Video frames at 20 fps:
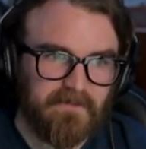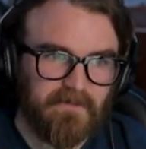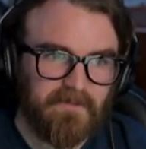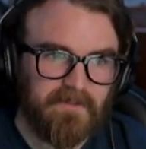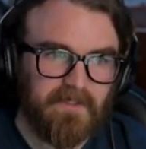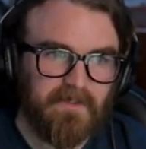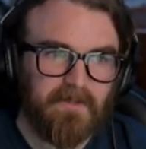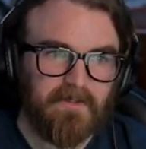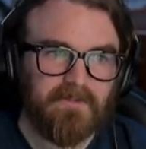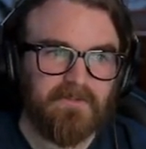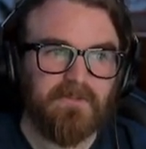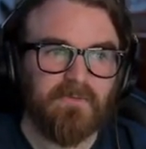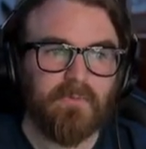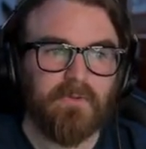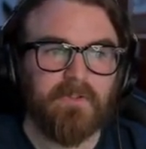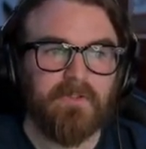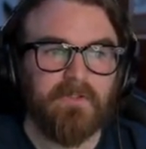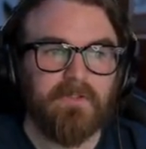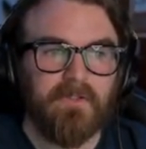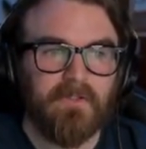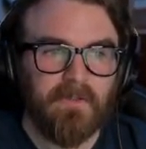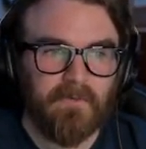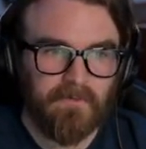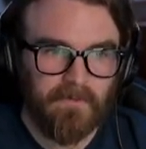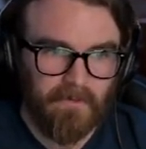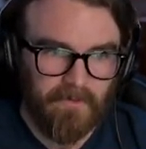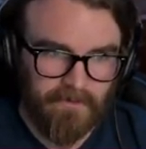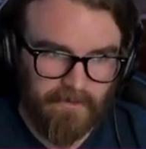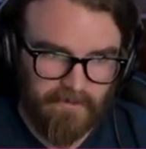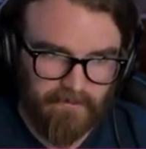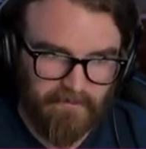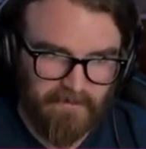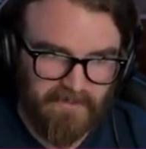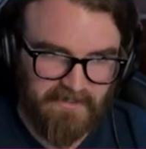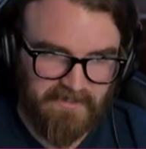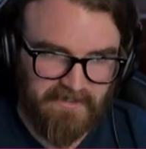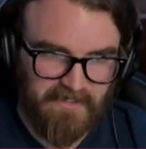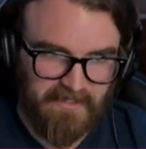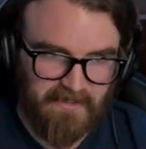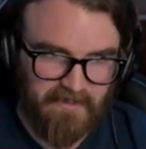Your character would no longer
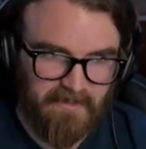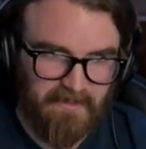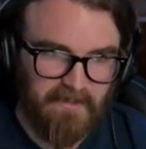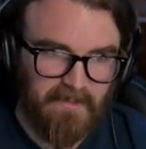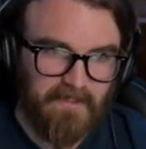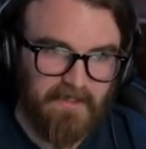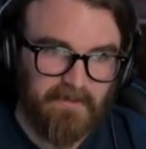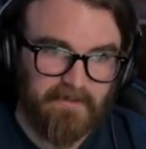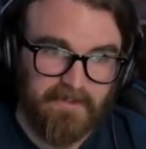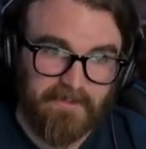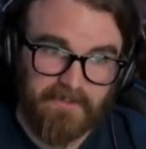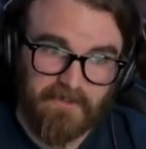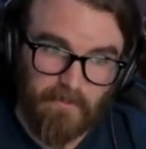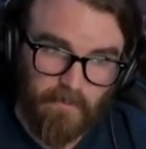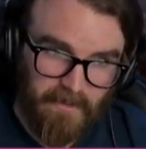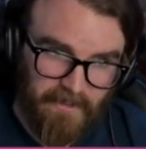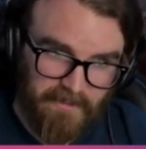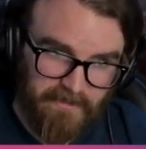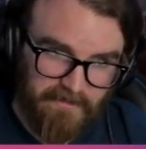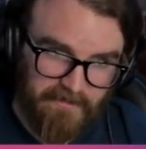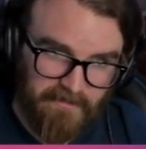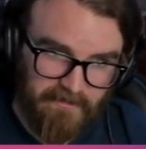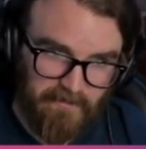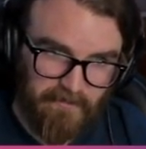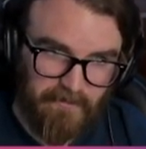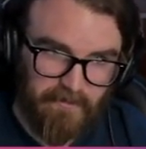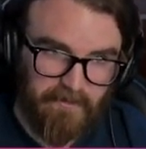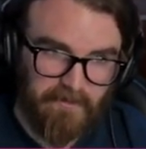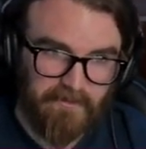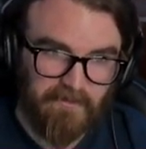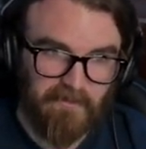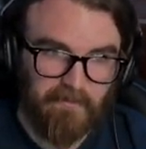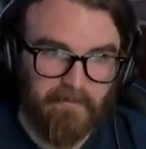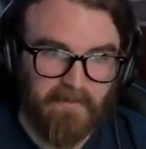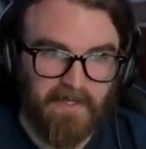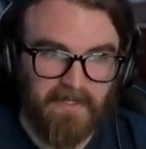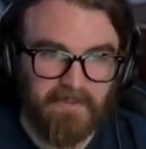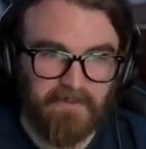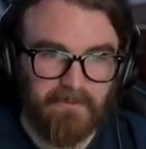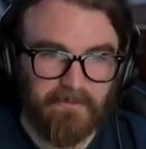reset unless you wanted to. You could do a
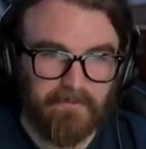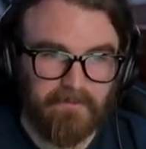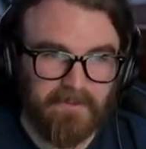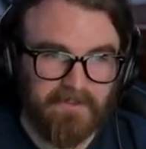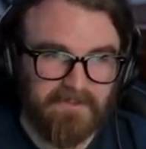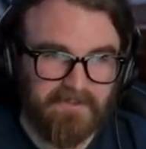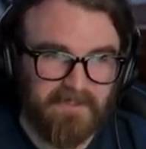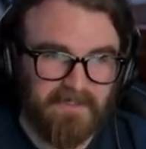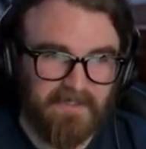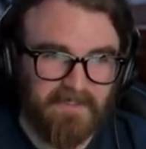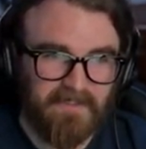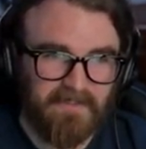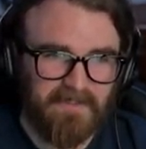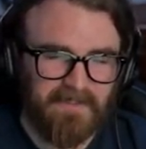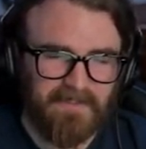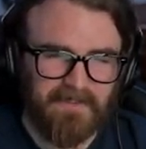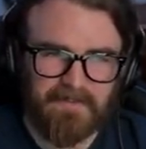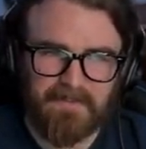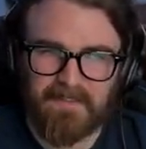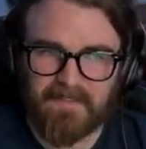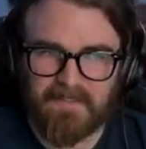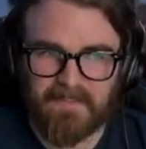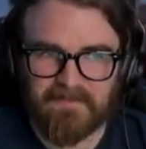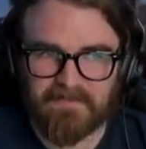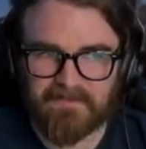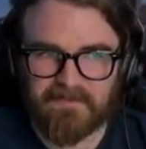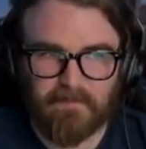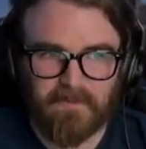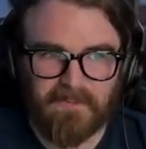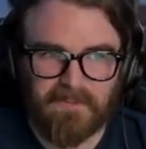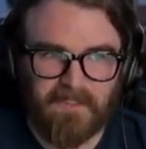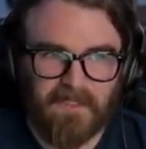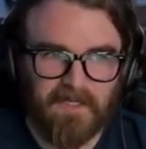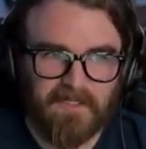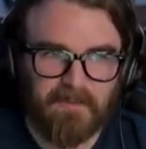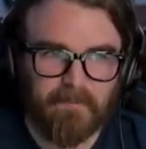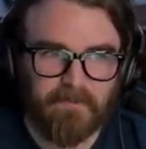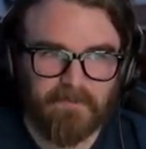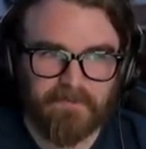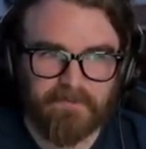manual reset and get, I guess, some
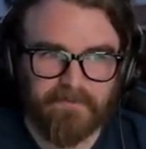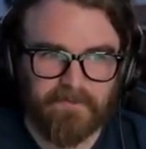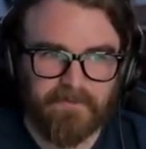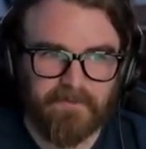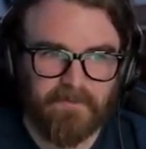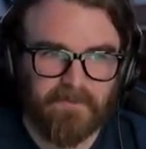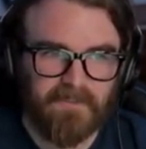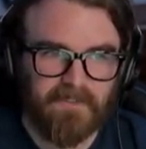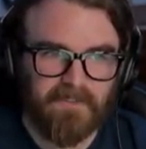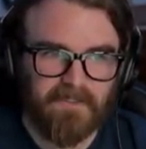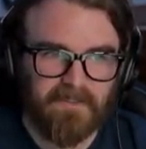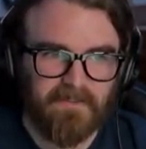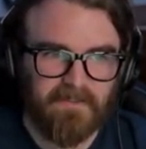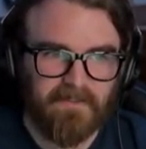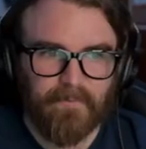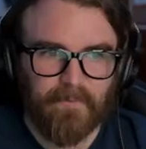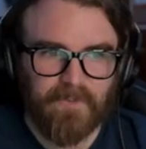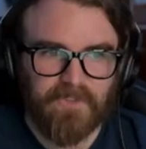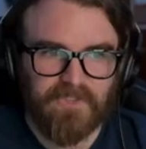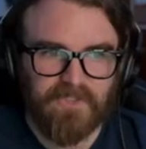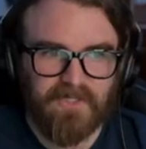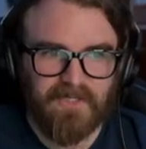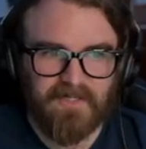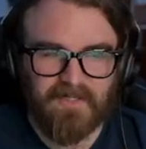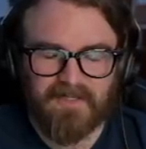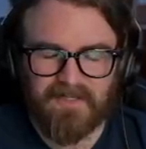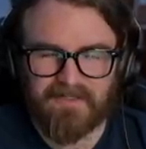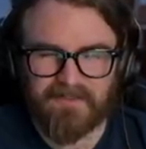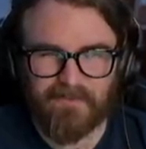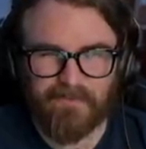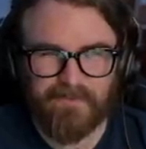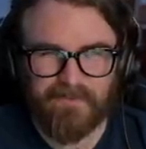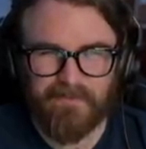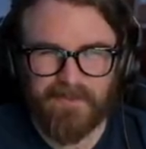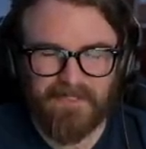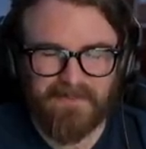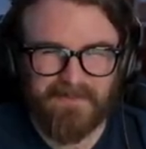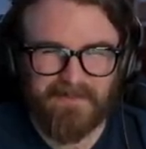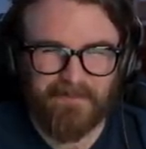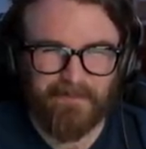unlockables for doing that, which I guess would
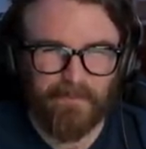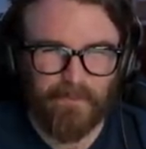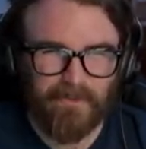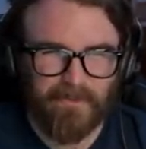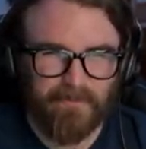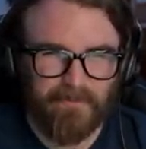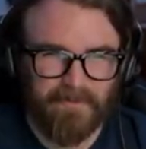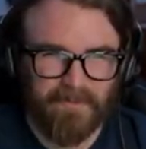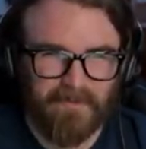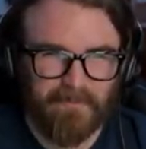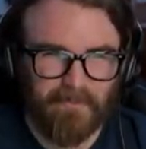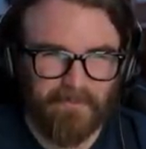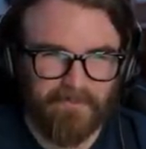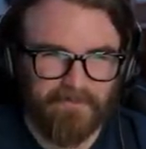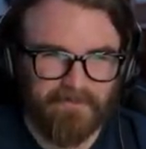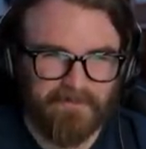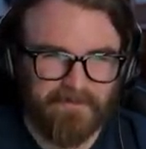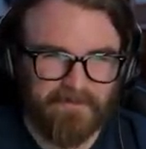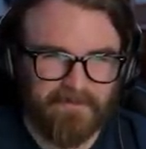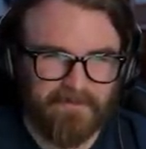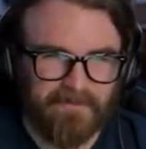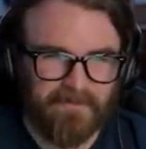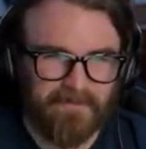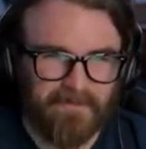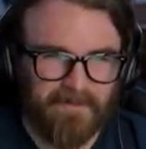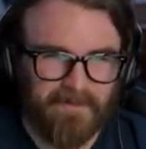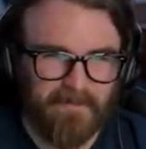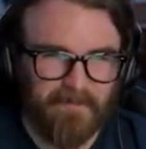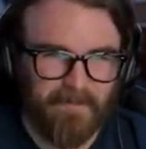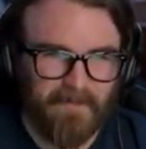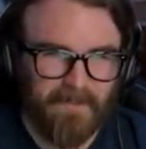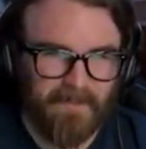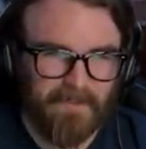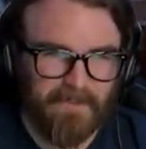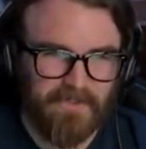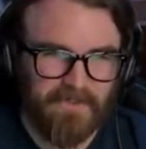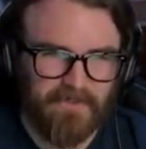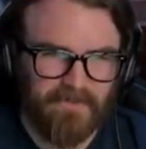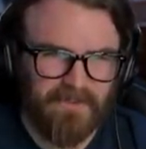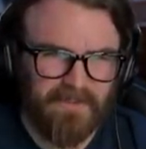make that more comparable to um, Hunt
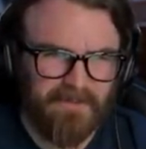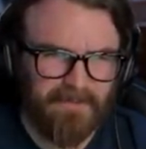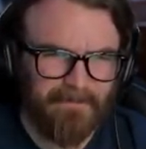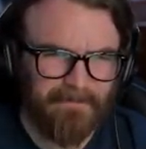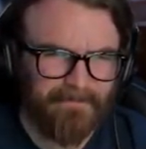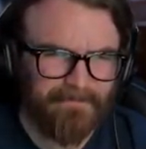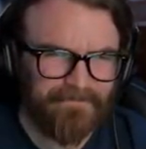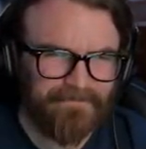Showdown.